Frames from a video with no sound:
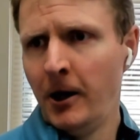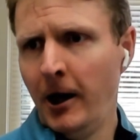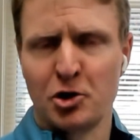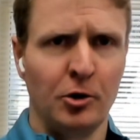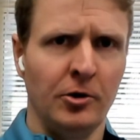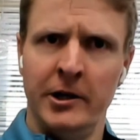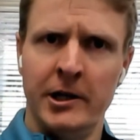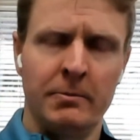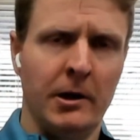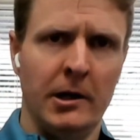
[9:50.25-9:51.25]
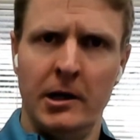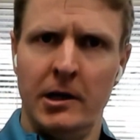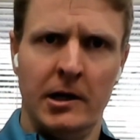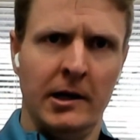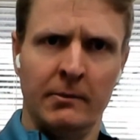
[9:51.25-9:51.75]
Certainly,
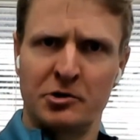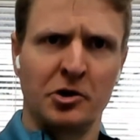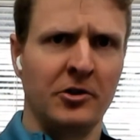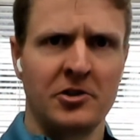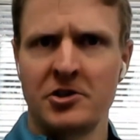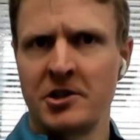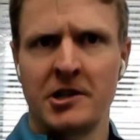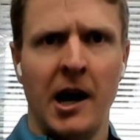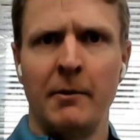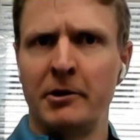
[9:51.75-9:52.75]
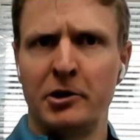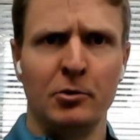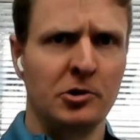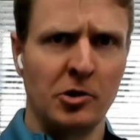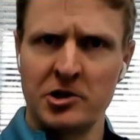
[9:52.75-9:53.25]
and I'm sure this is a topic
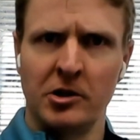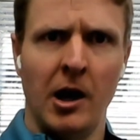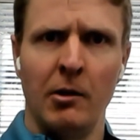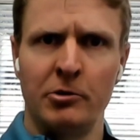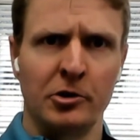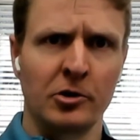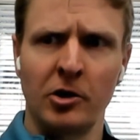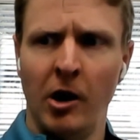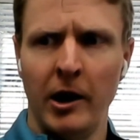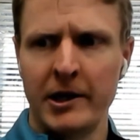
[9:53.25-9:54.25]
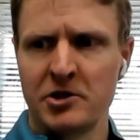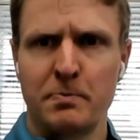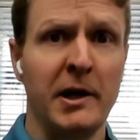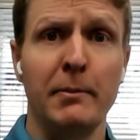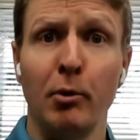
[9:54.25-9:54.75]
you address a lot with your
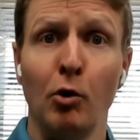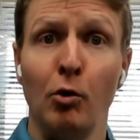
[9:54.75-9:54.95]
clients, the